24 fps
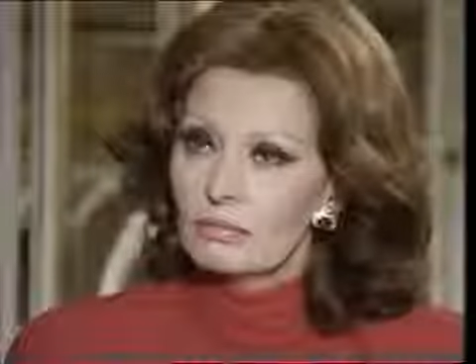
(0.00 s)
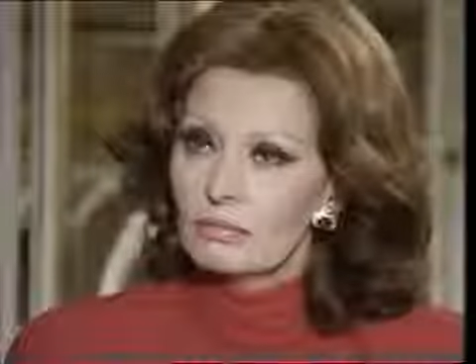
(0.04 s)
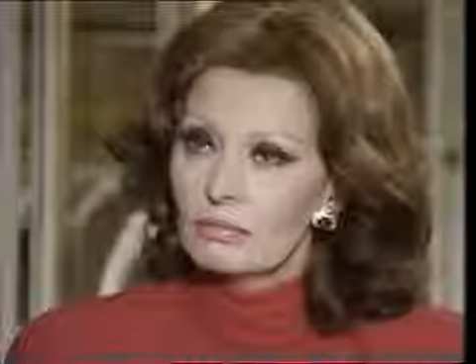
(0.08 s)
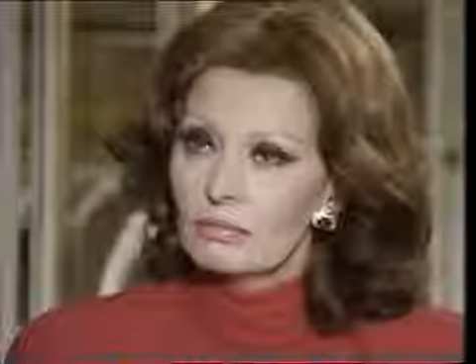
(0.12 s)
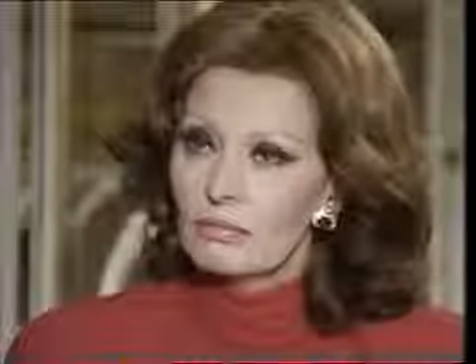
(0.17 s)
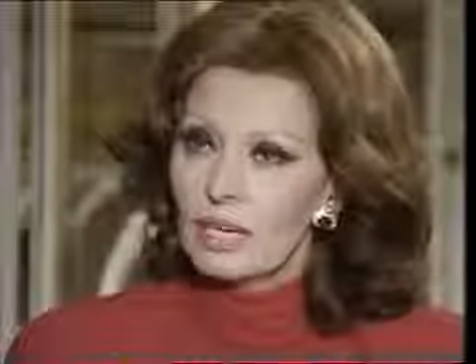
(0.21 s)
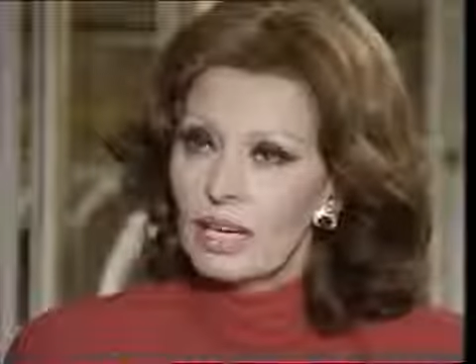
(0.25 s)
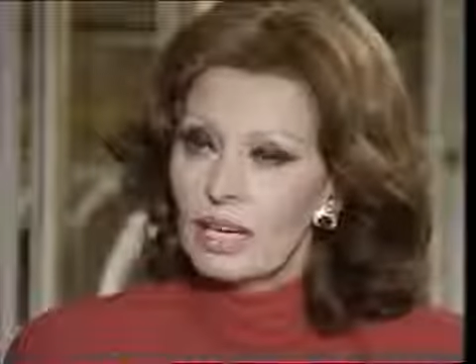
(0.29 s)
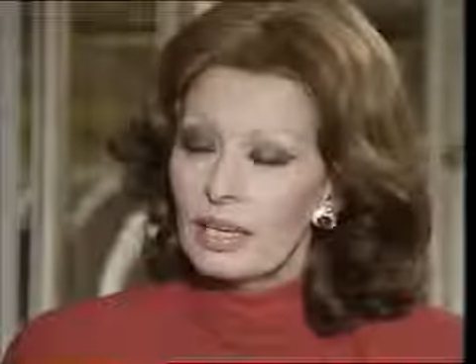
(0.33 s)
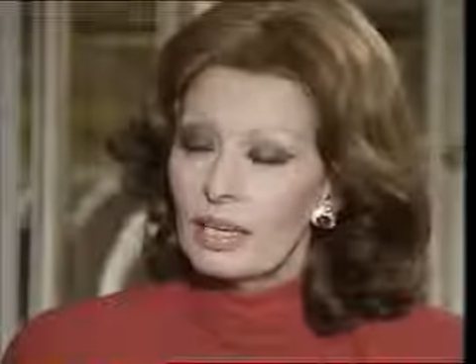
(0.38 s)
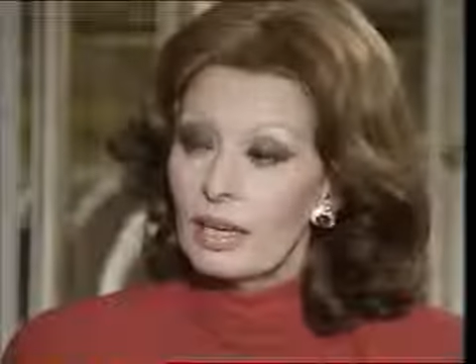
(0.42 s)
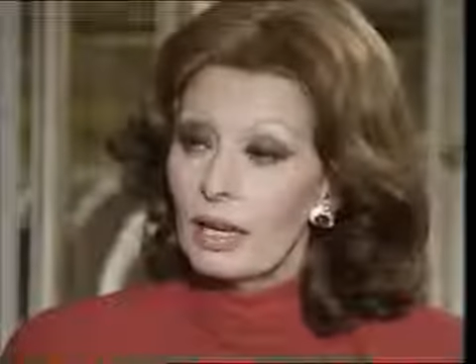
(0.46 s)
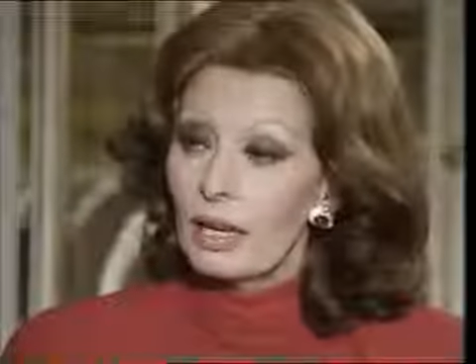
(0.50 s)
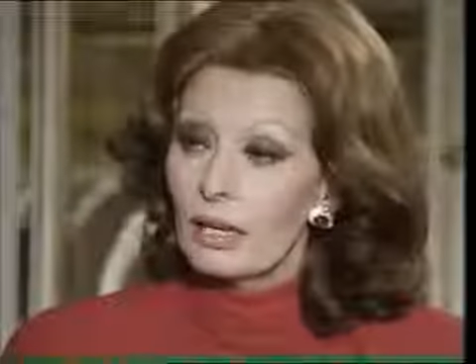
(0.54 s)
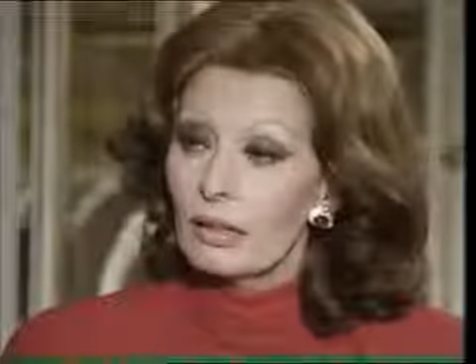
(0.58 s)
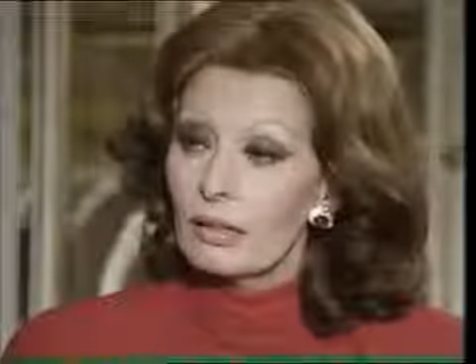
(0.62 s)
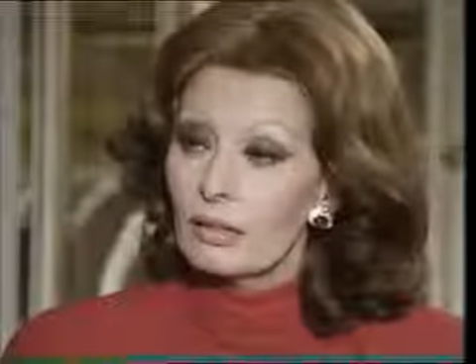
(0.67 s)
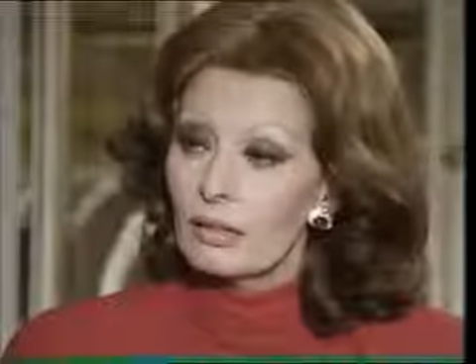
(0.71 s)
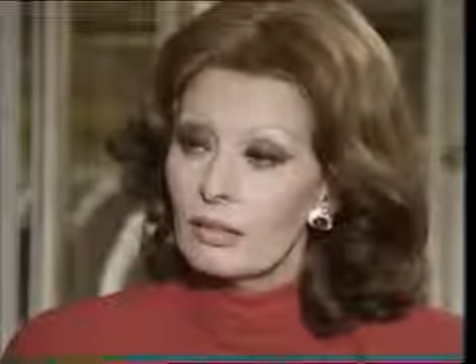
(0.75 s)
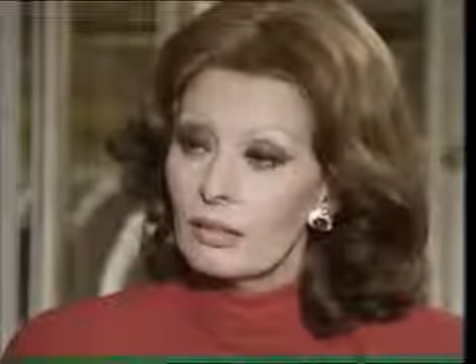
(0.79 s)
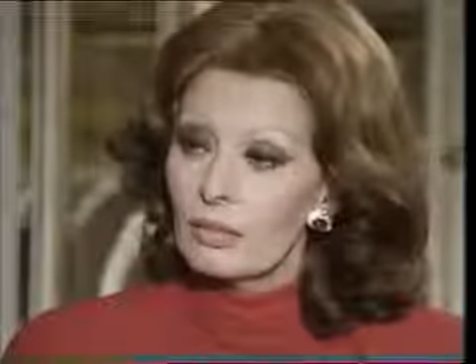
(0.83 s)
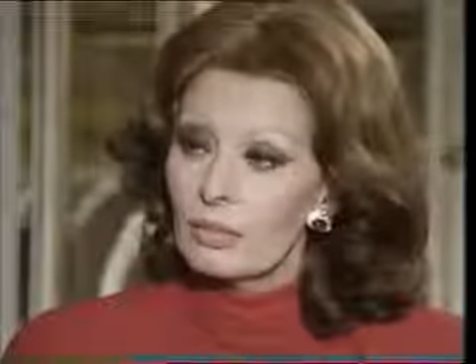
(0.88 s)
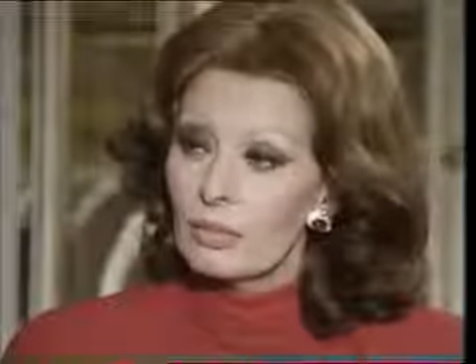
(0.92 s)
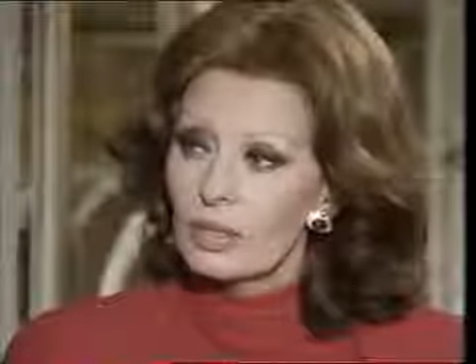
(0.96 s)
my
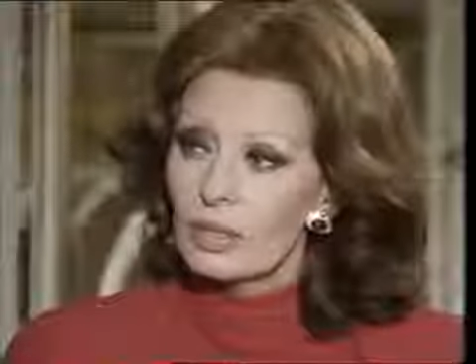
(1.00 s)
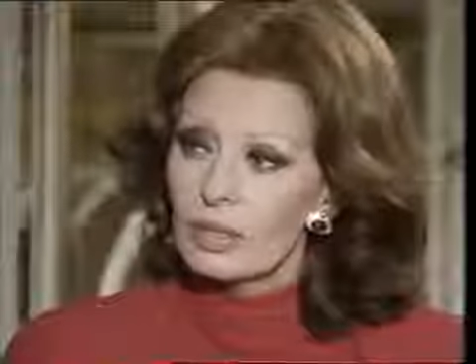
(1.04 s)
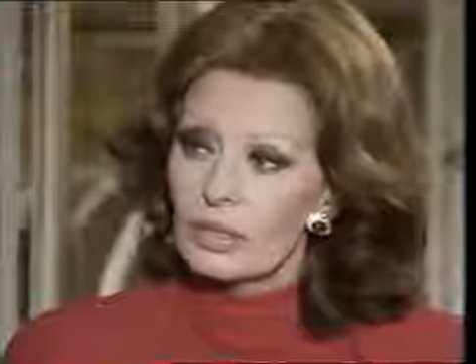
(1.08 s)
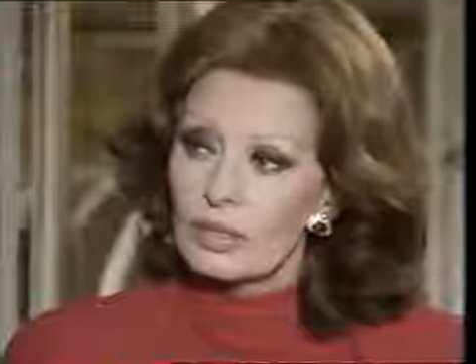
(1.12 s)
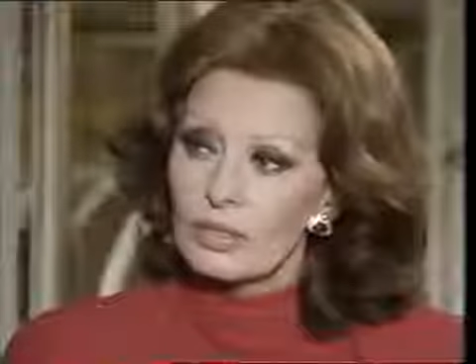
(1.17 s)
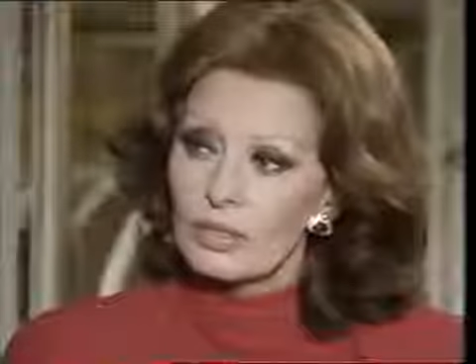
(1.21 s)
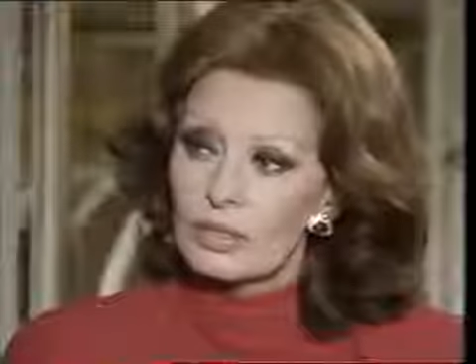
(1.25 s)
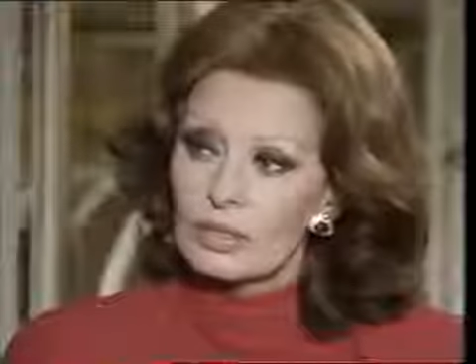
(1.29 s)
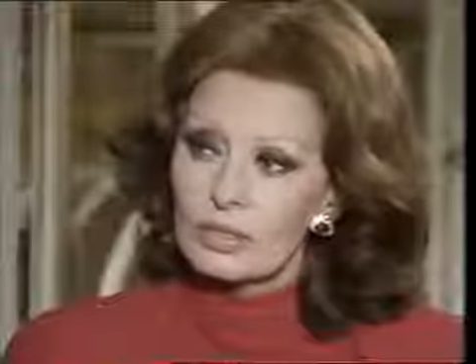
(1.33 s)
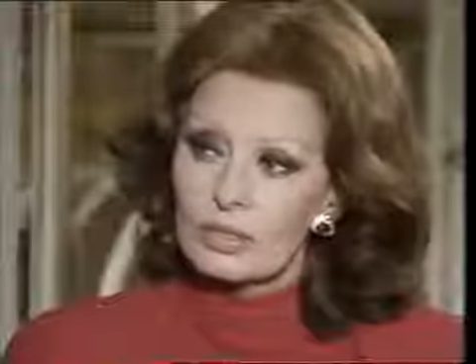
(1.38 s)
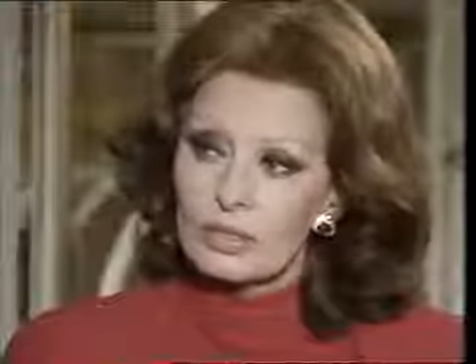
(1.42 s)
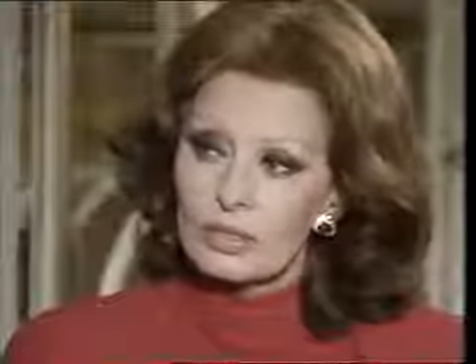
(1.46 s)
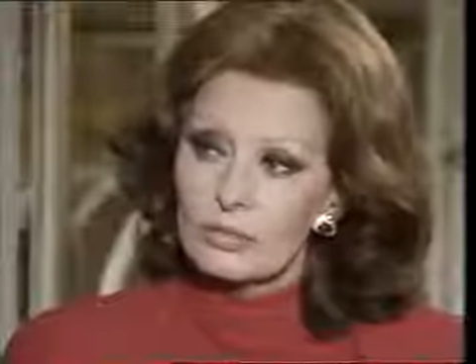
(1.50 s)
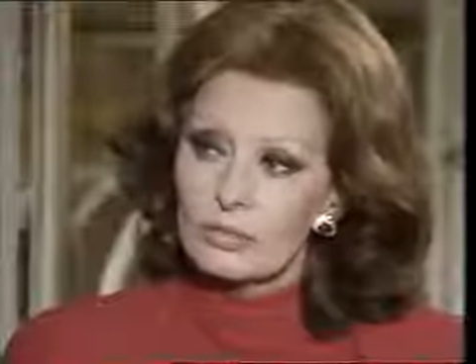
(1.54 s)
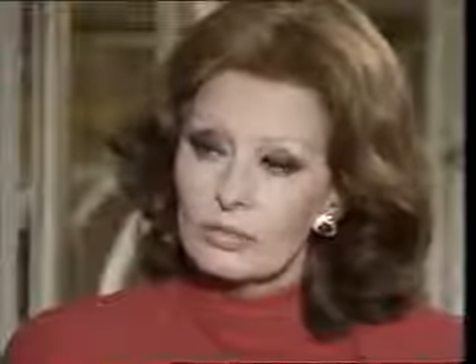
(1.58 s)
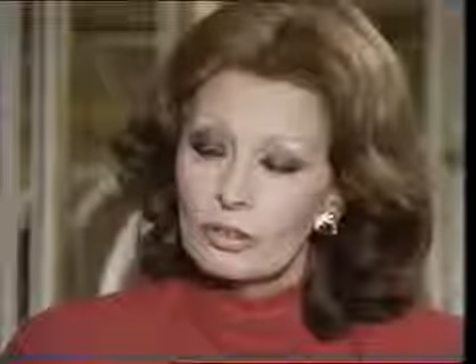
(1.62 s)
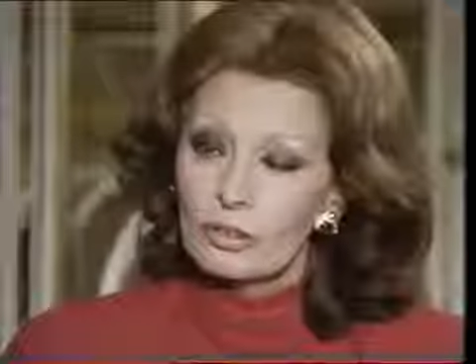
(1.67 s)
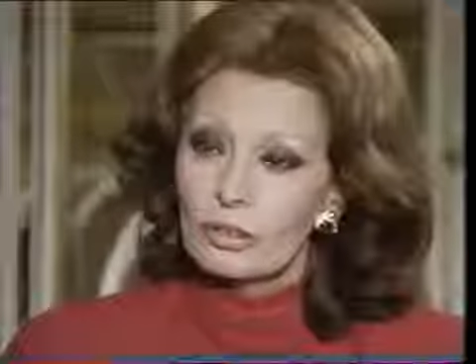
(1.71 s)
health, because if